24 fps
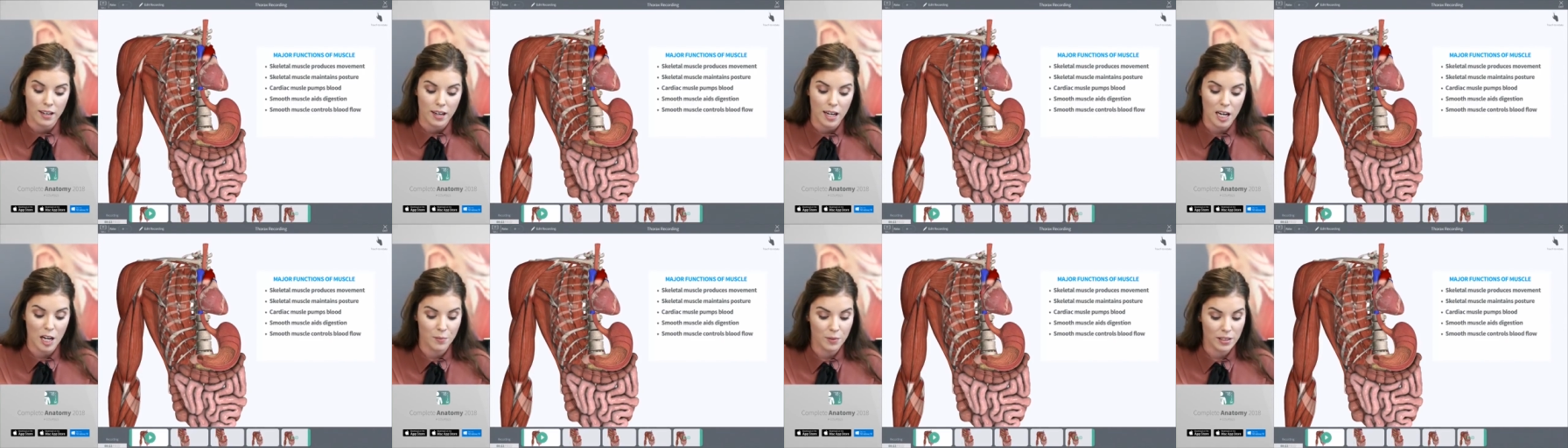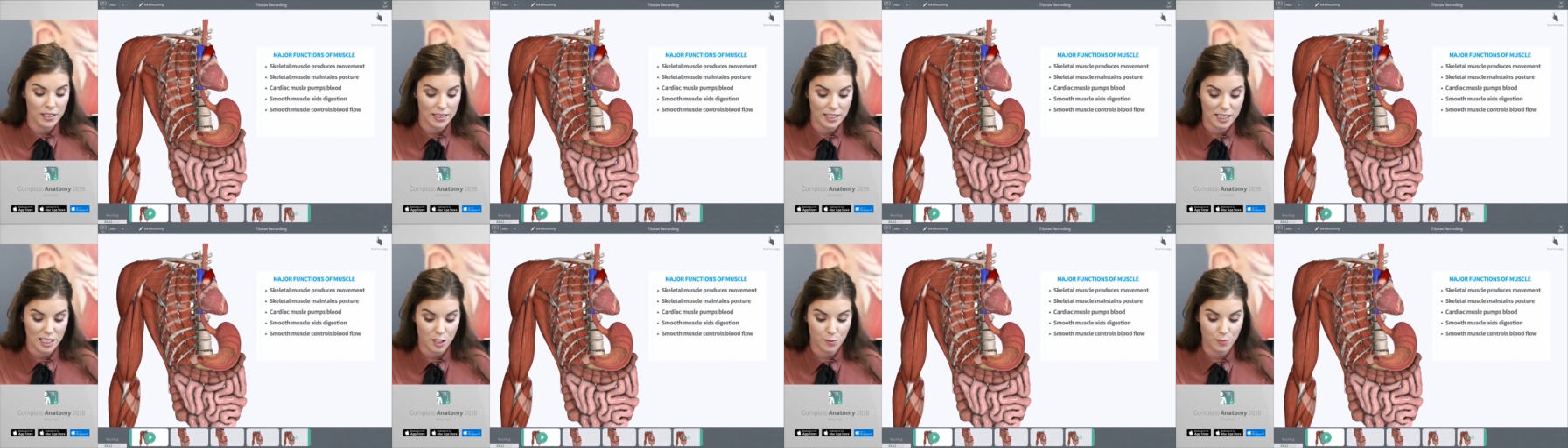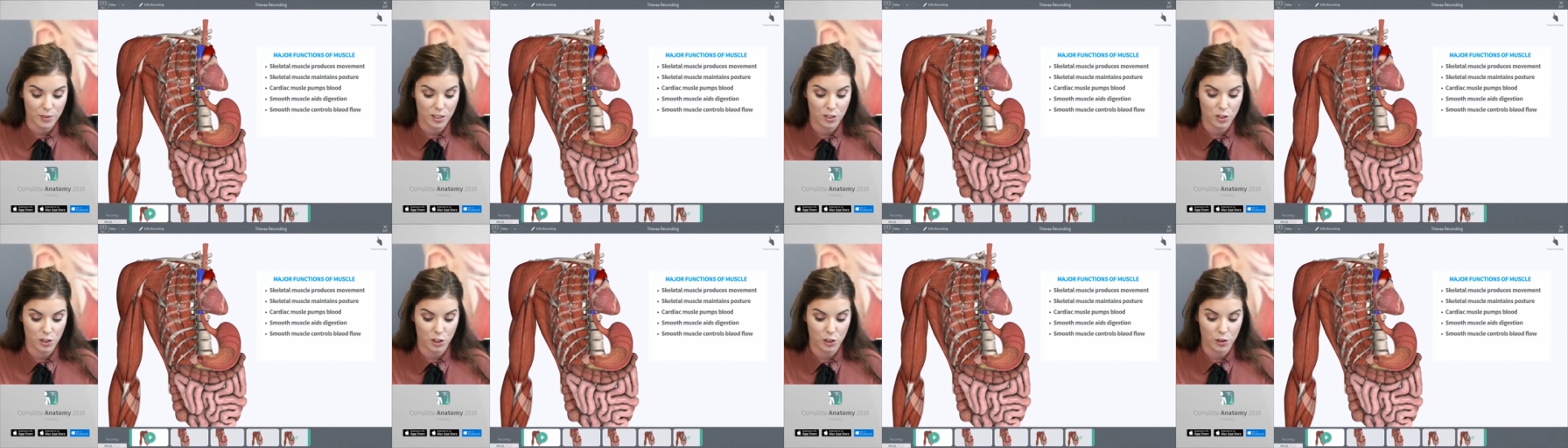I'm an
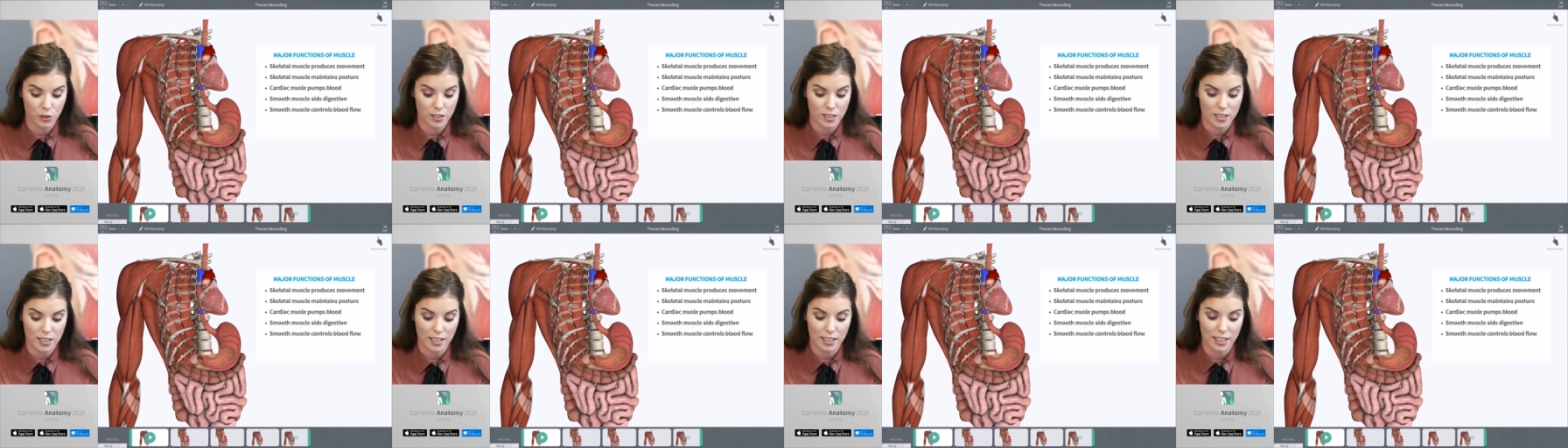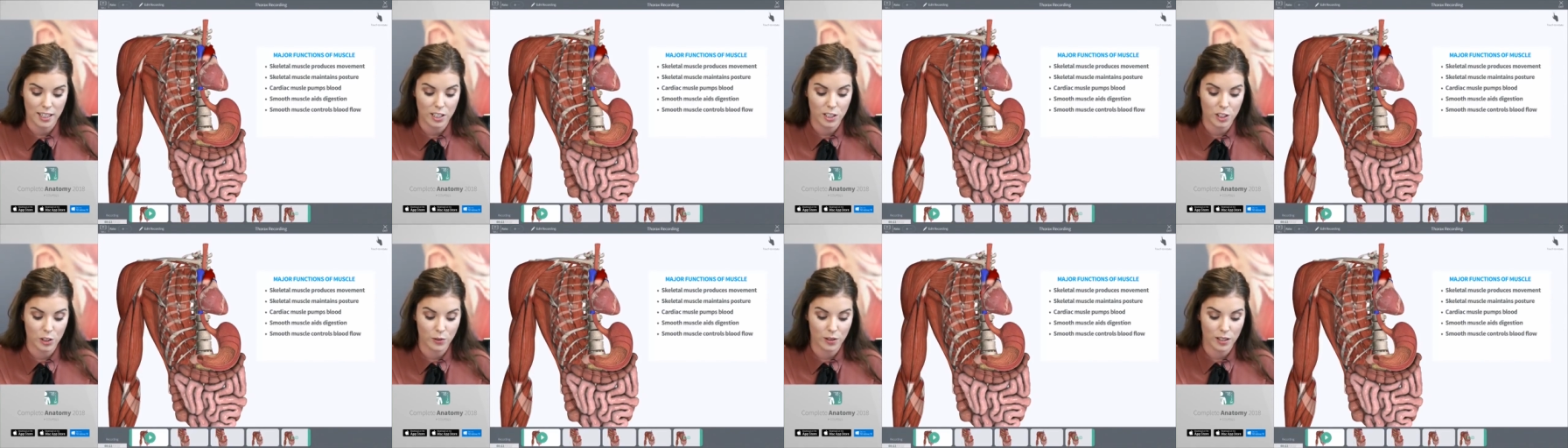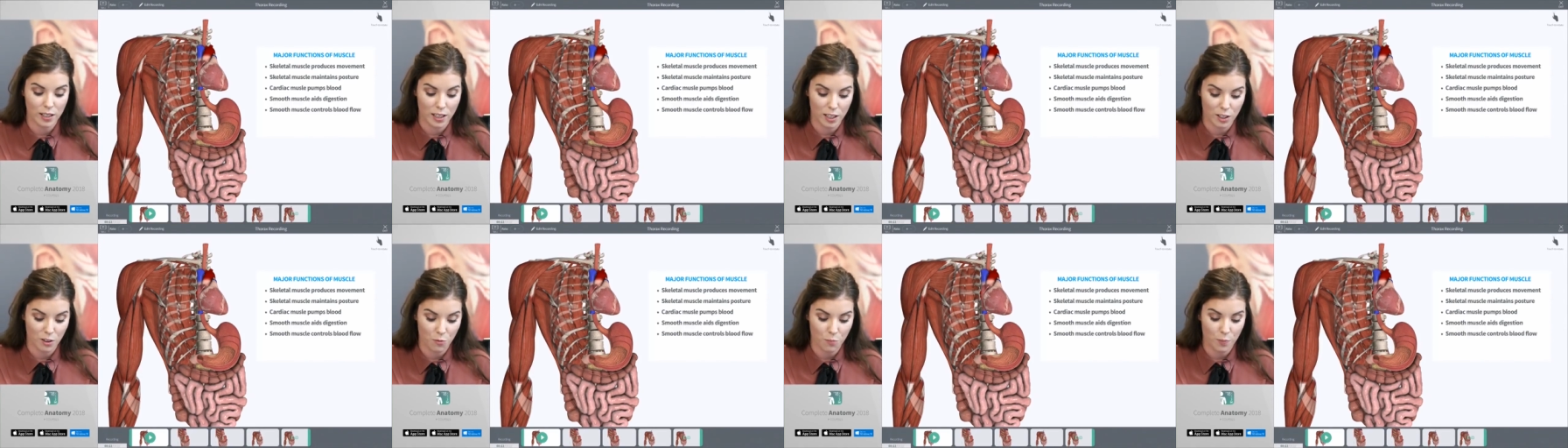anatomy student and I do a
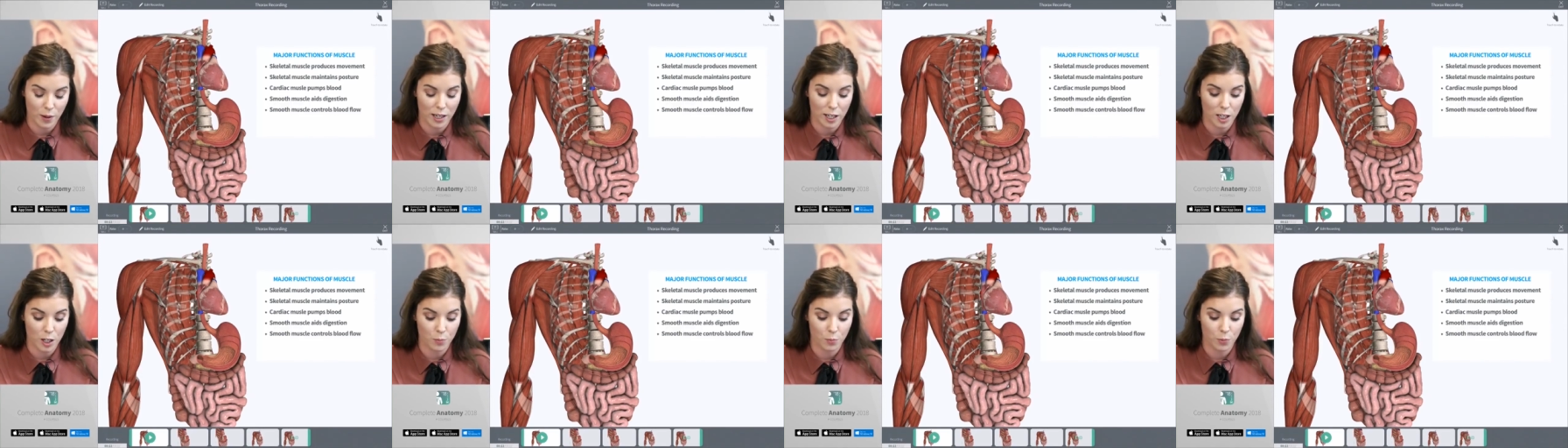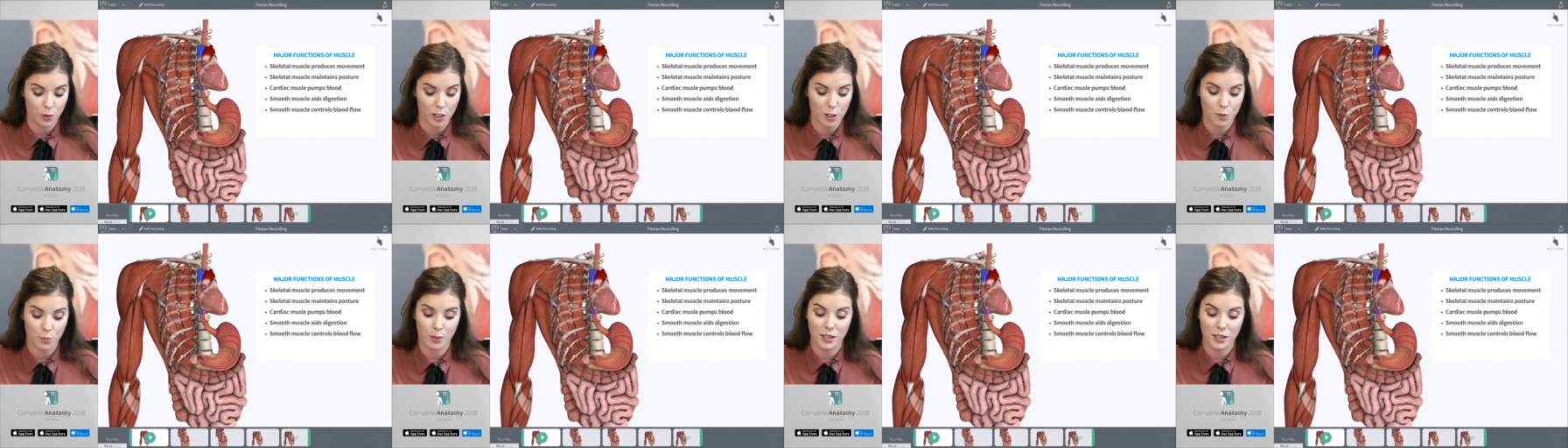lot of PowerPoint